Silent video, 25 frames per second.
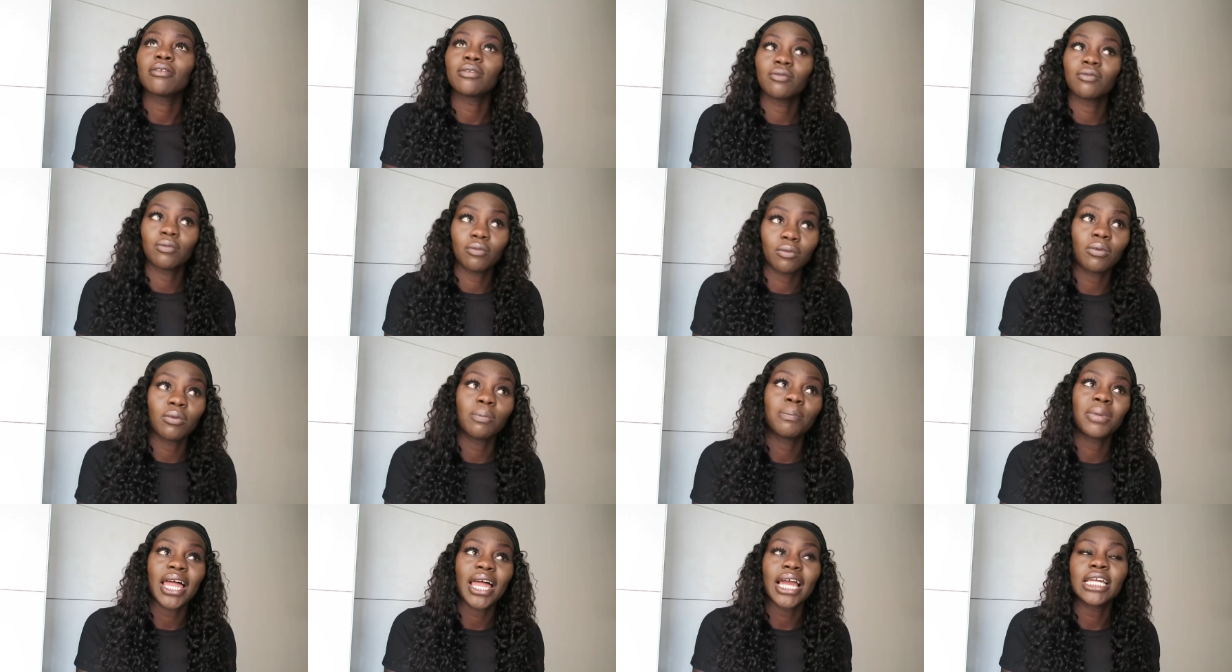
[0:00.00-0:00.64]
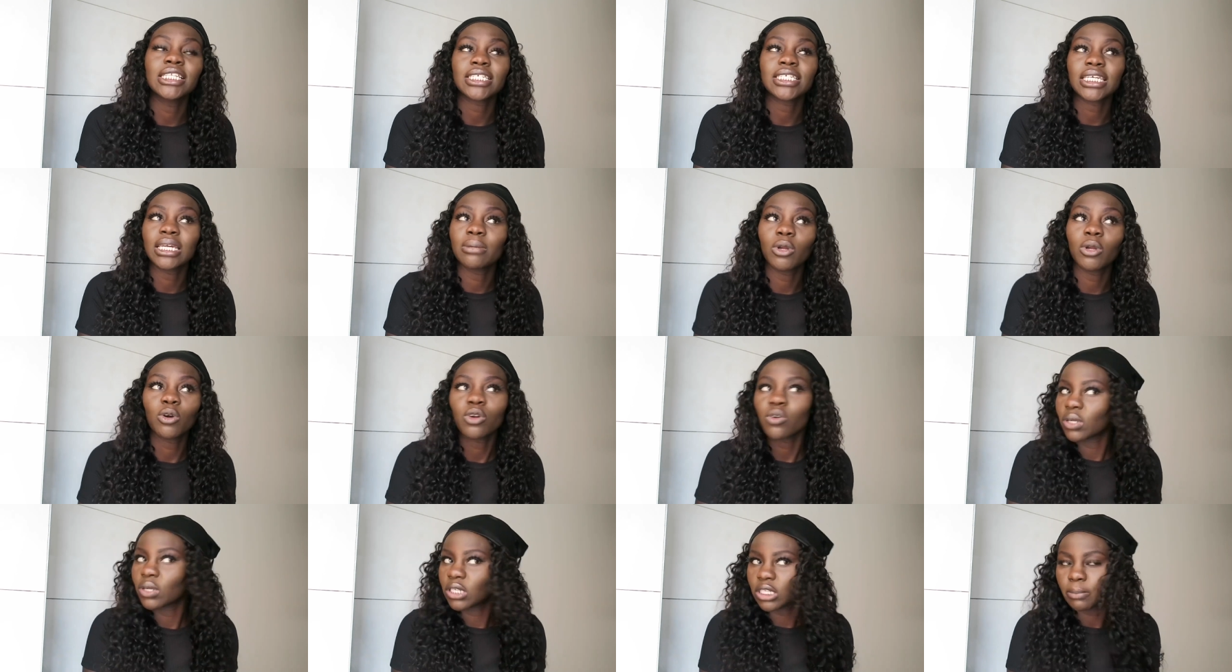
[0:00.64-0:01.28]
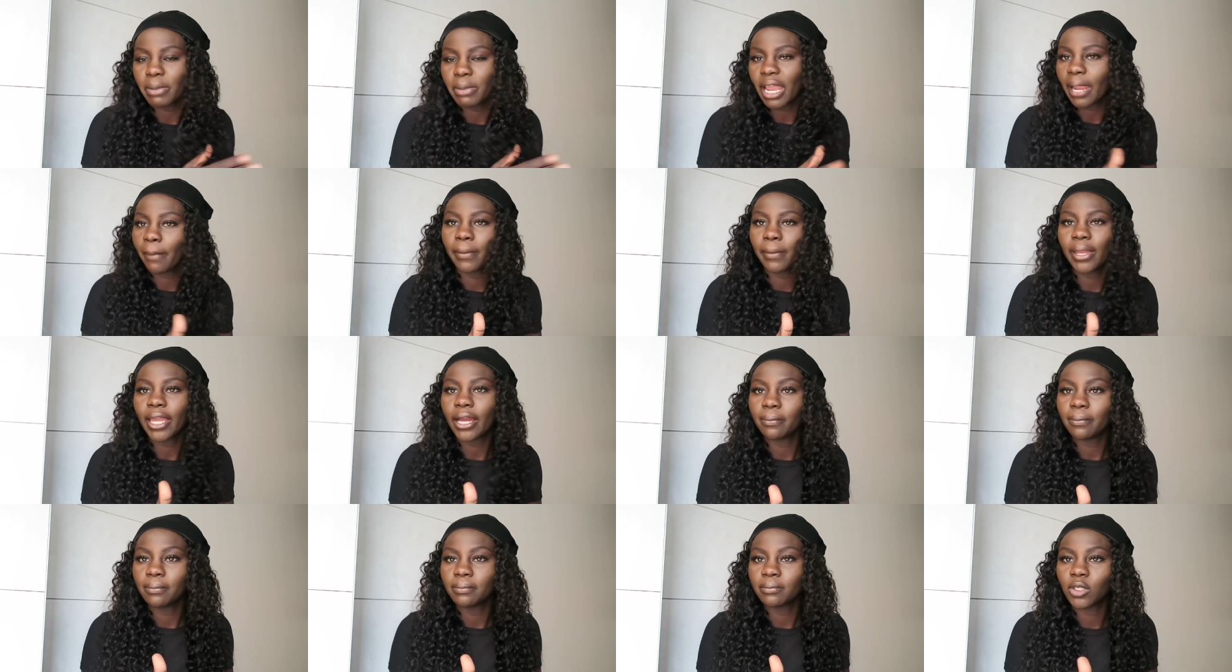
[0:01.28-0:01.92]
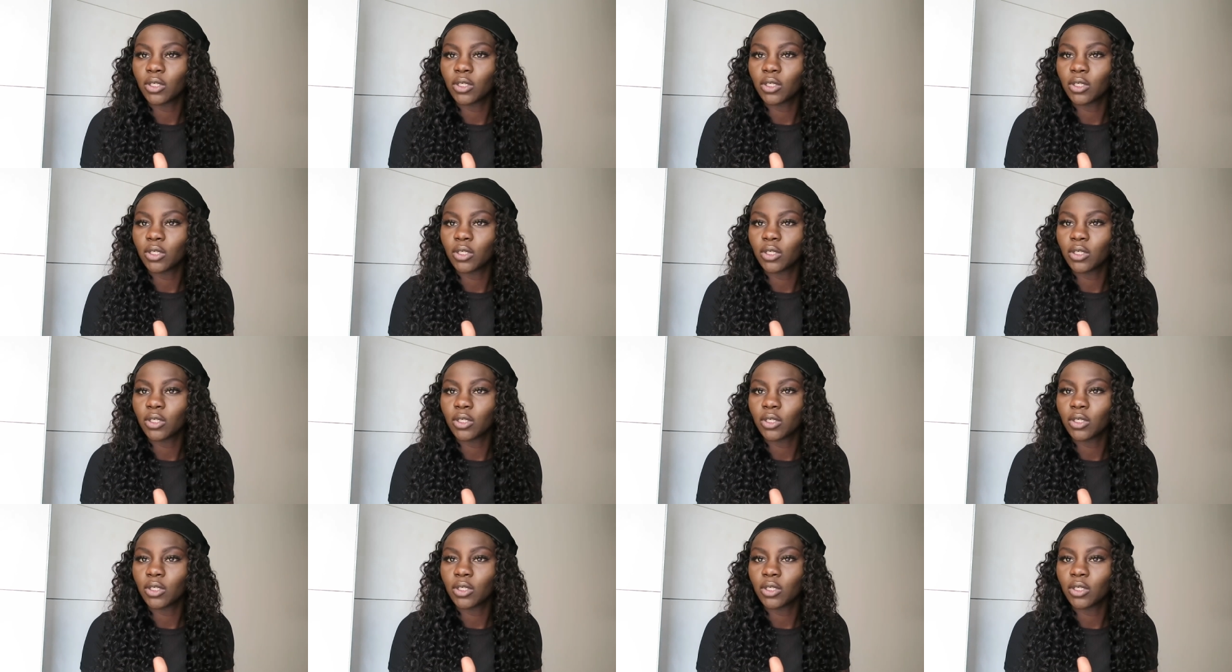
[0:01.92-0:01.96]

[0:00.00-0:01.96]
reply to him. No one wanted to back me up.